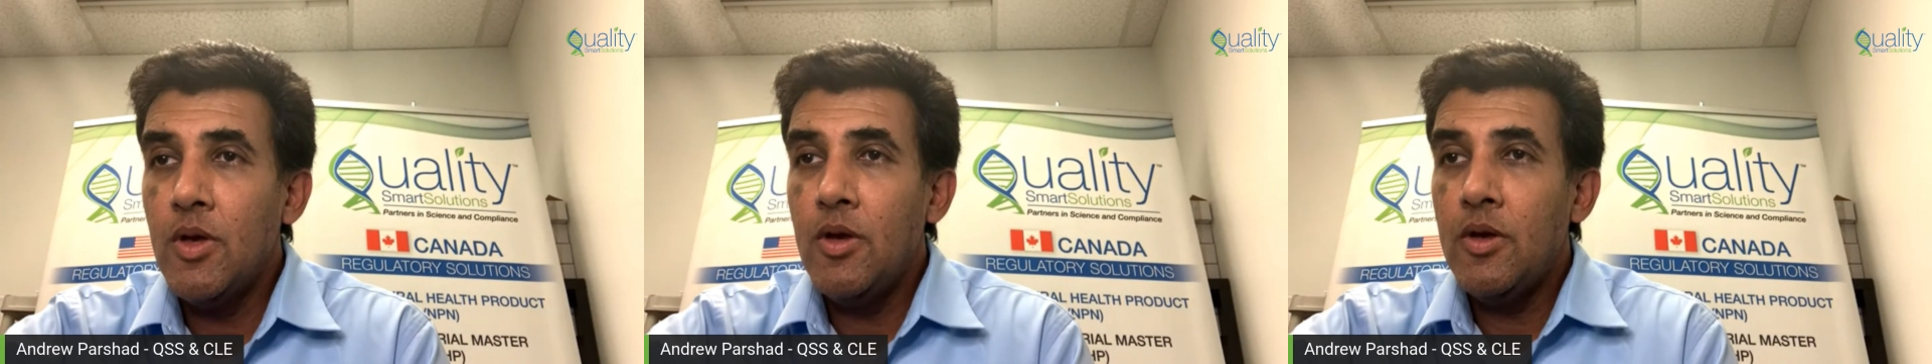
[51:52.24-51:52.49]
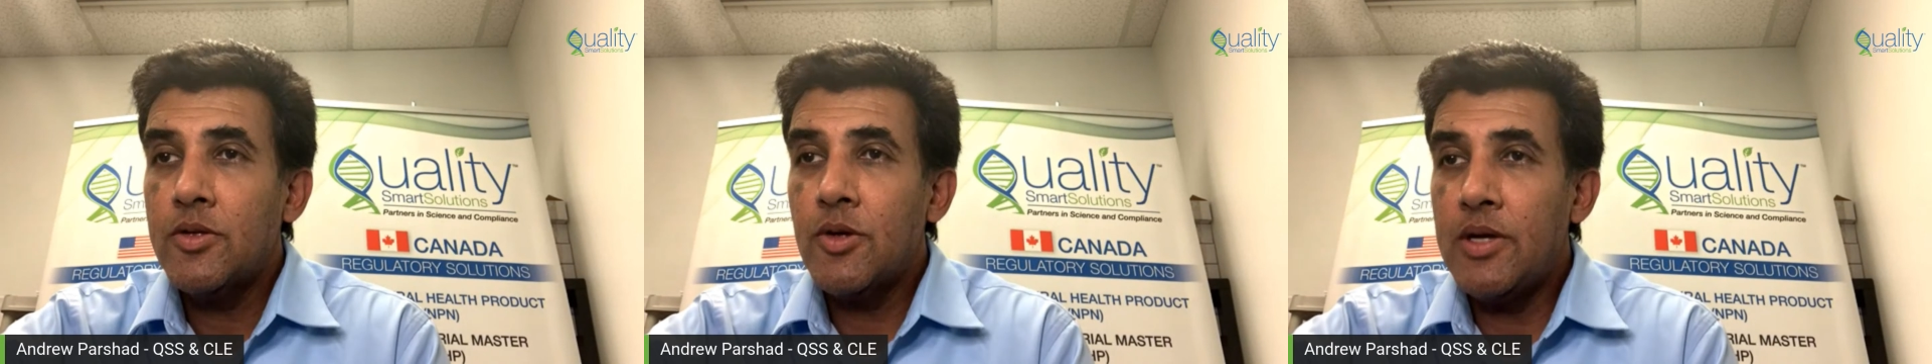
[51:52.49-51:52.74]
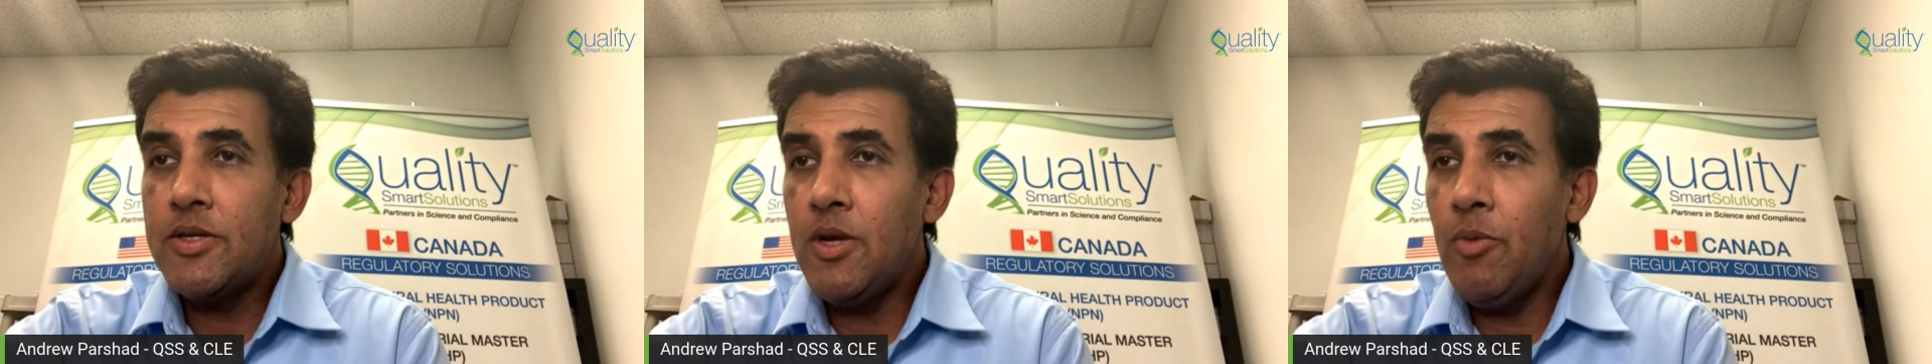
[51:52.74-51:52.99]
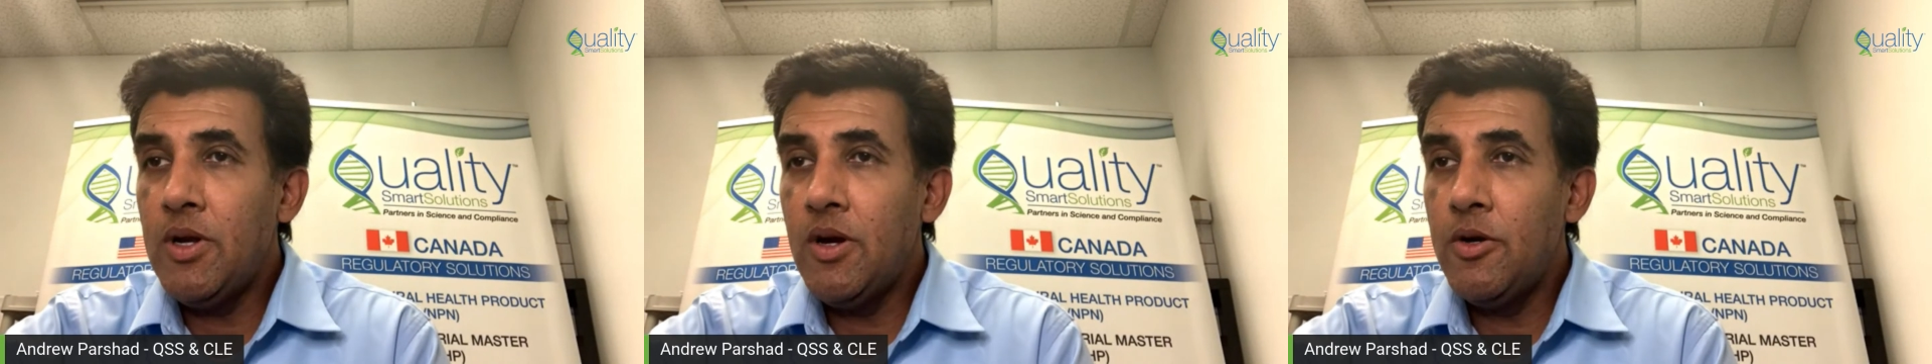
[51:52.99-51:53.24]
So I see
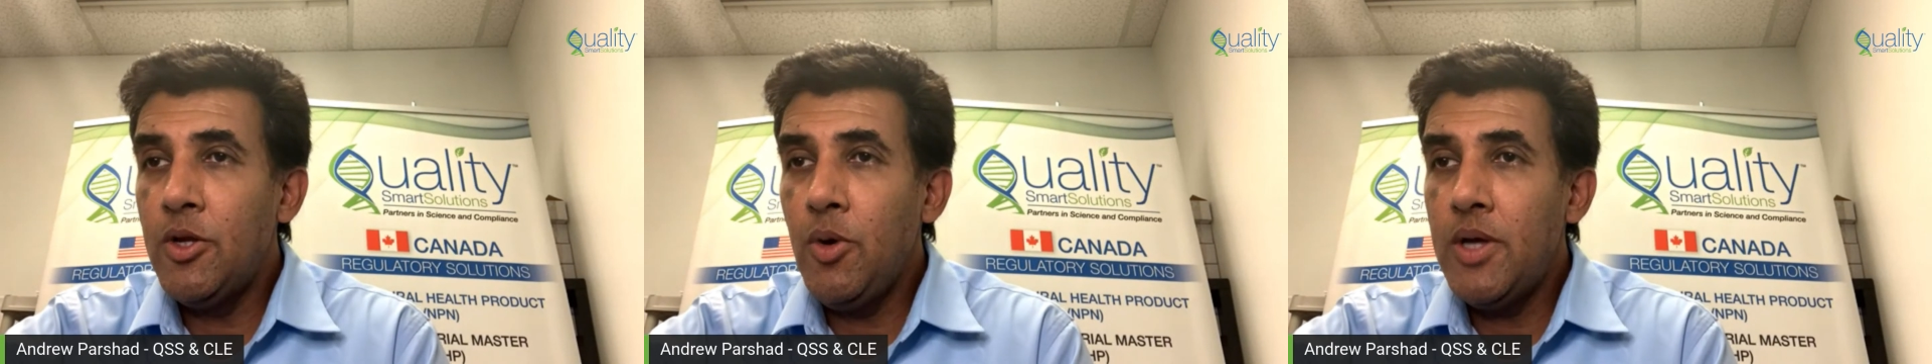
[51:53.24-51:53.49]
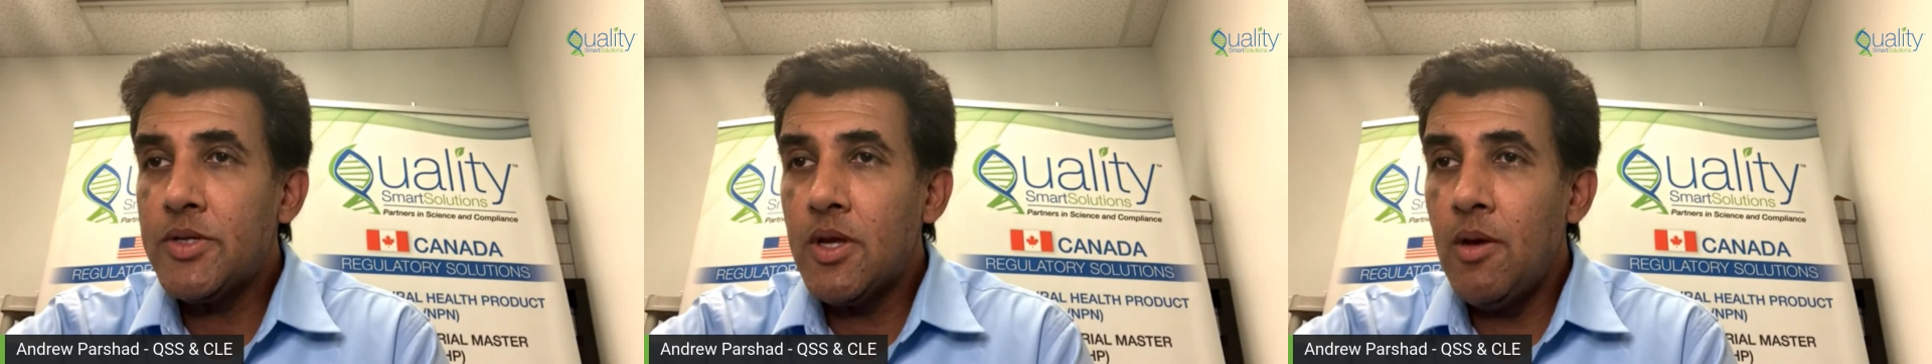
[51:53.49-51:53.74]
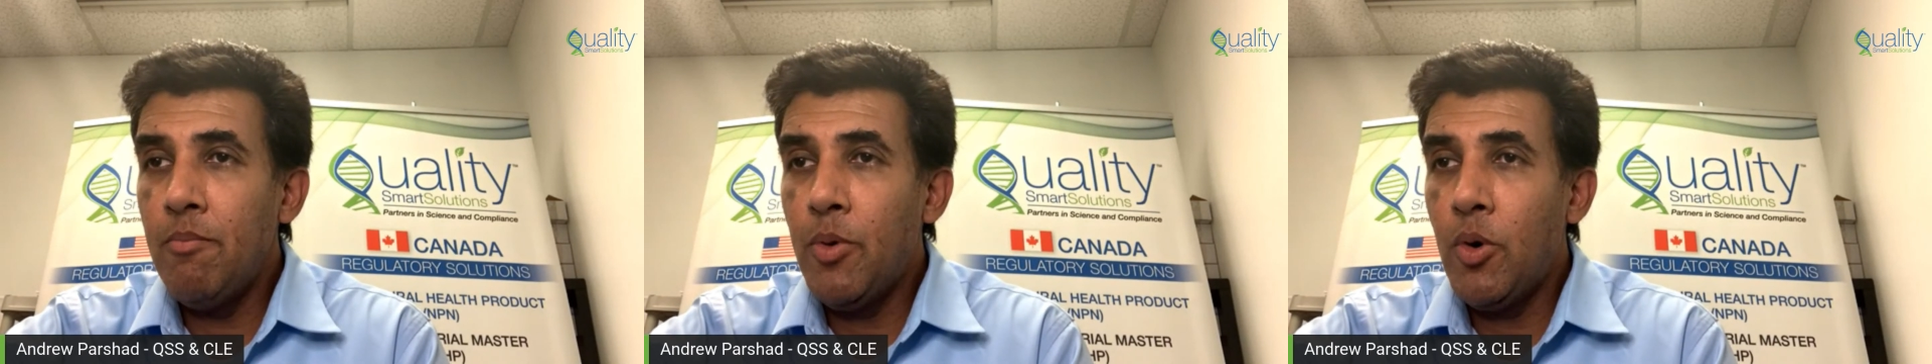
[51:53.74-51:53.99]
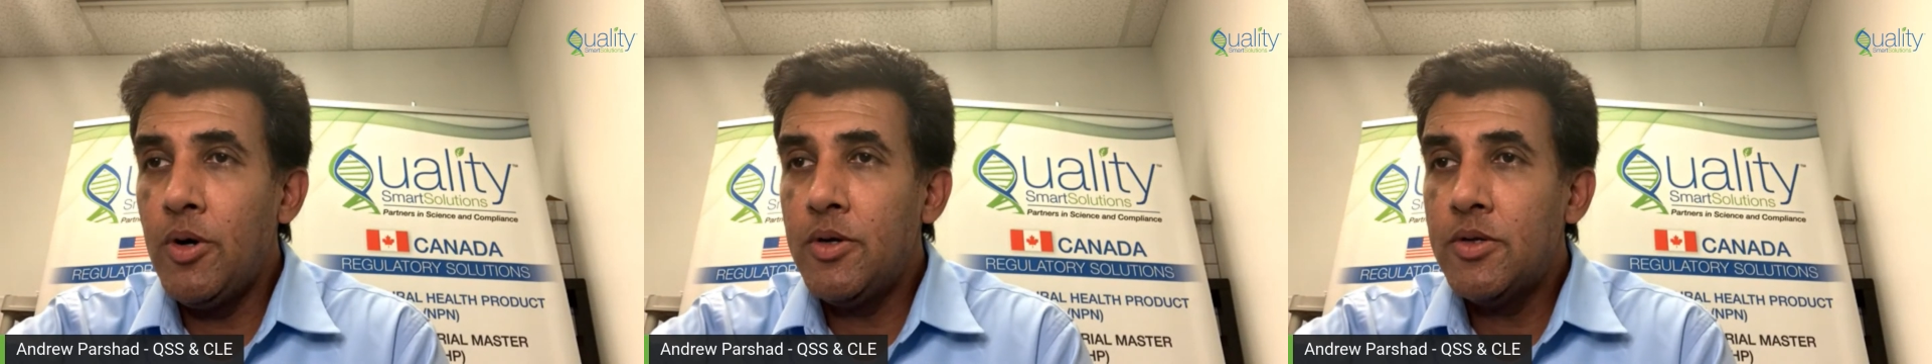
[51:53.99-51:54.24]
one here. U.S. import